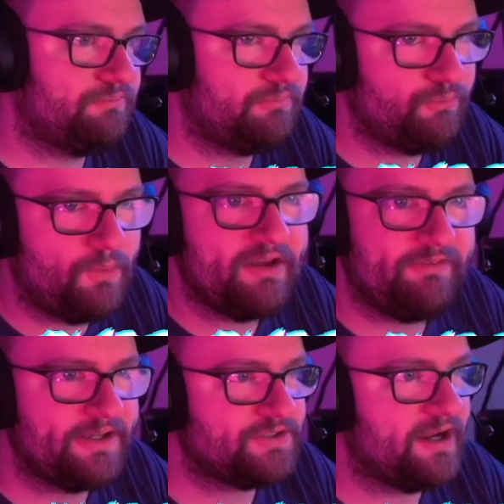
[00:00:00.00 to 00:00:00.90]

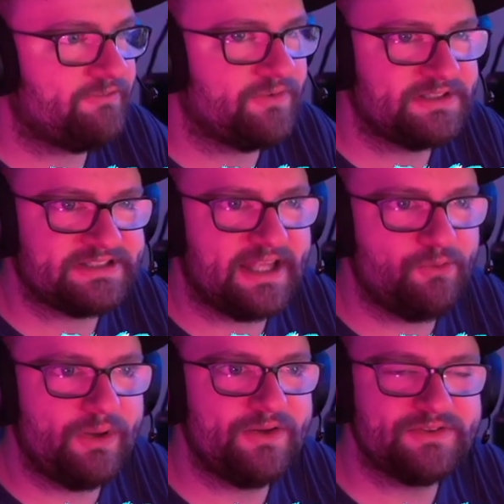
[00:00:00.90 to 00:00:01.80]
Wi-Fi driver and just
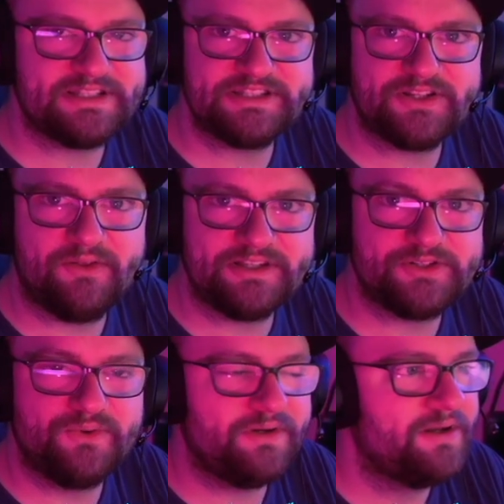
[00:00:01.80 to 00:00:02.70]
let Windows install its
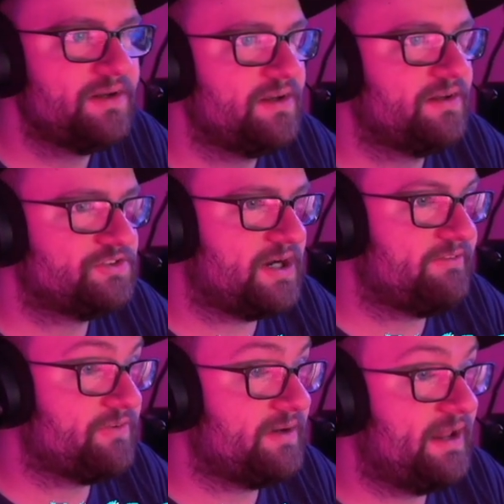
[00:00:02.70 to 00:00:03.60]
own
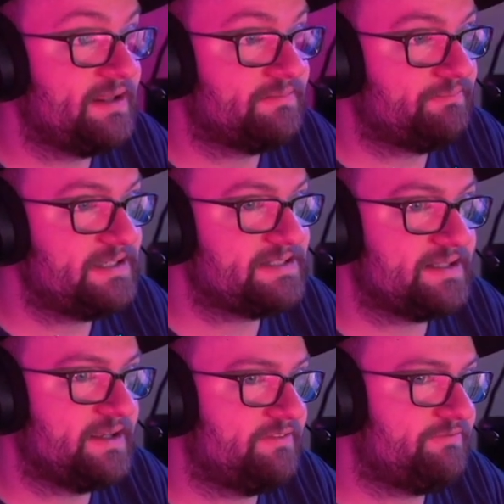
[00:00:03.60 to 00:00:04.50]
driver, and that
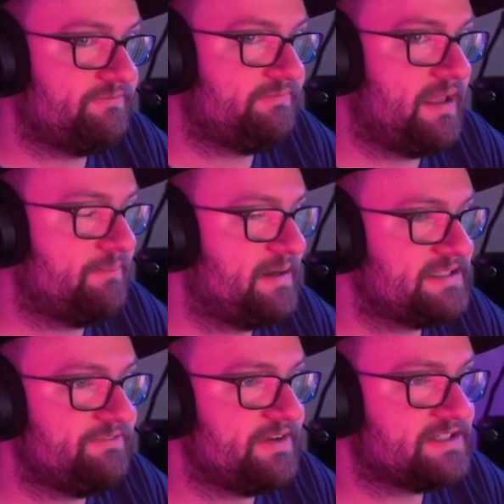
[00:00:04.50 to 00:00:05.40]
basically if that
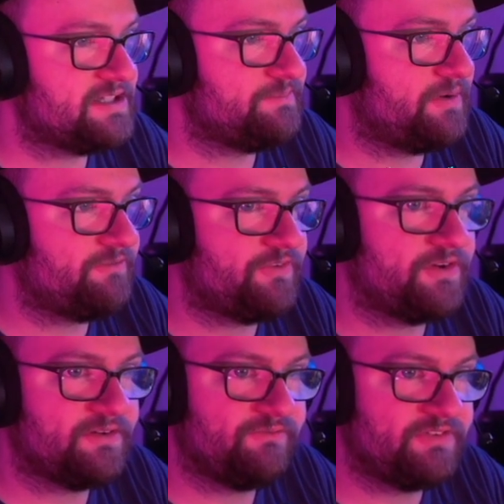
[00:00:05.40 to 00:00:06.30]
basically fixed it. But
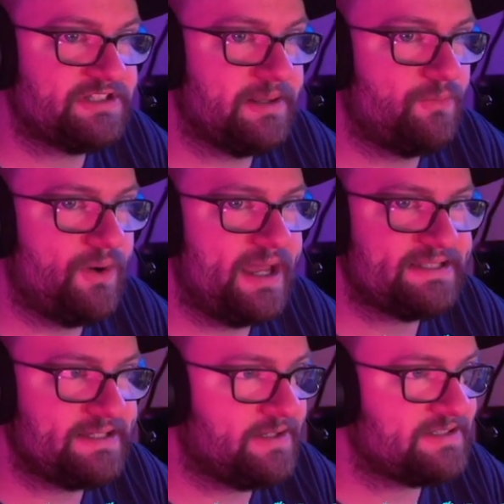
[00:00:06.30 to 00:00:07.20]
for for
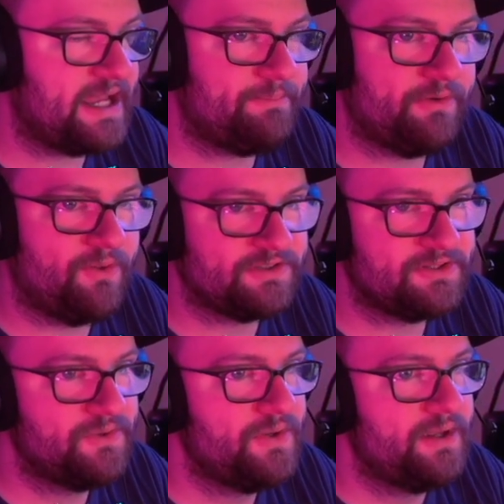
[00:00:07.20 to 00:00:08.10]
SteamOS, it does happen
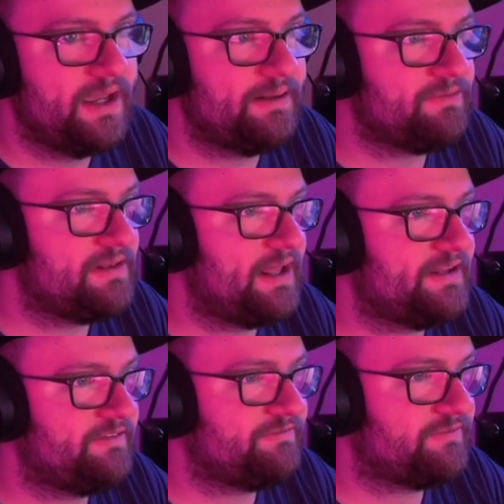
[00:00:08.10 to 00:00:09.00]
also, and I'm glad
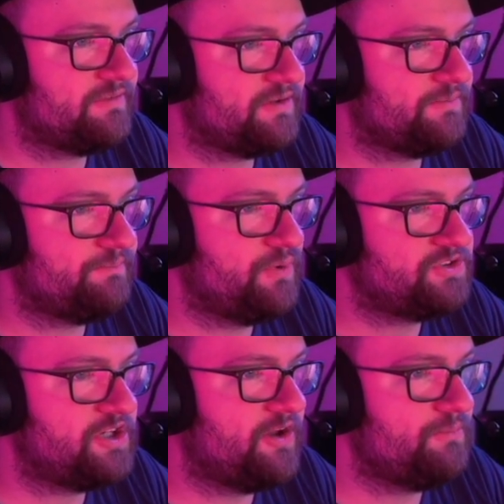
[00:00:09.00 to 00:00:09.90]
they've they're
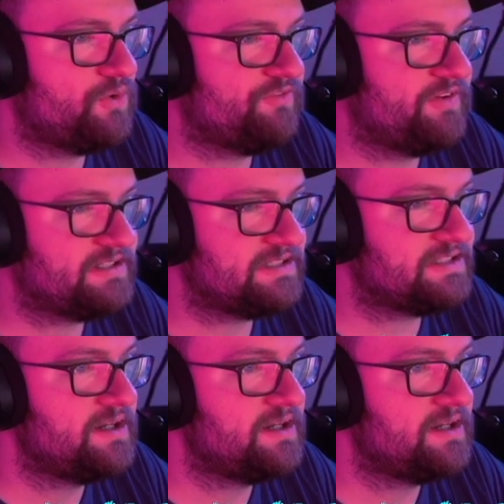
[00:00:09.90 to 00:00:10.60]
pushing out more fixes.